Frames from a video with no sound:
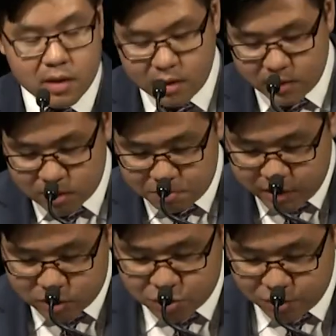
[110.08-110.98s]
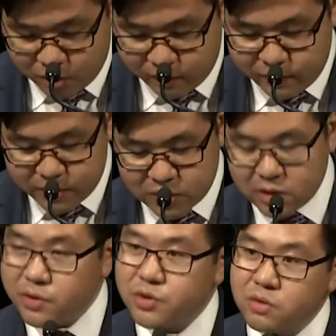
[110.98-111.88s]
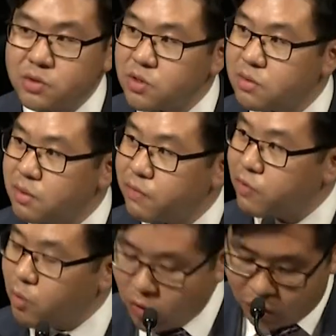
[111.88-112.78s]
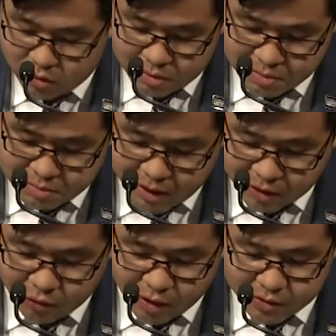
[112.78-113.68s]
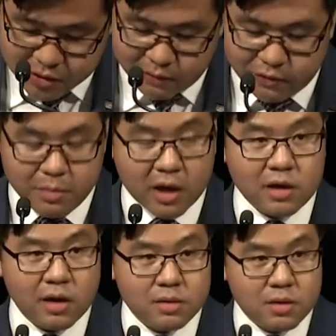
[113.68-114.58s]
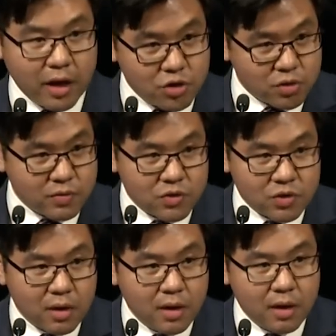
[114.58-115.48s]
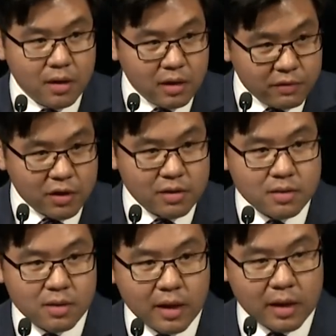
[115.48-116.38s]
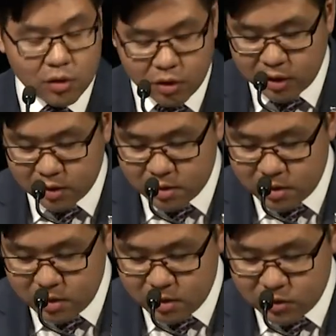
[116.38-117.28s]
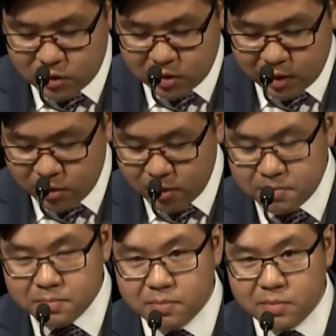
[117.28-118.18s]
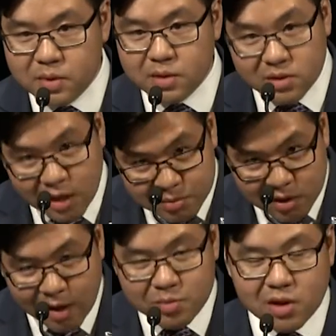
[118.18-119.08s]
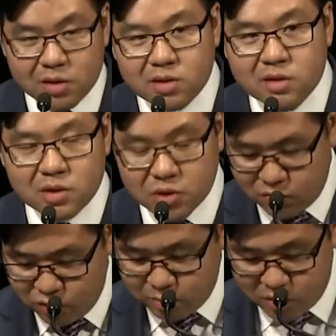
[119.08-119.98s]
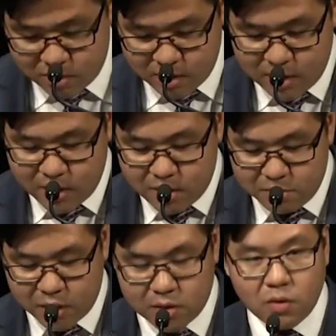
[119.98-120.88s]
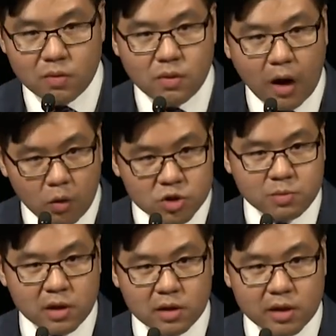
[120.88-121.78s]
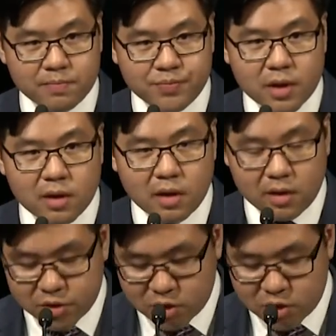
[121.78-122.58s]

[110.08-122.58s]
It's a picture of citizens from all backgrounds and from many nations living and learning together, sometimes, yes, in disagreement, but ultimately in a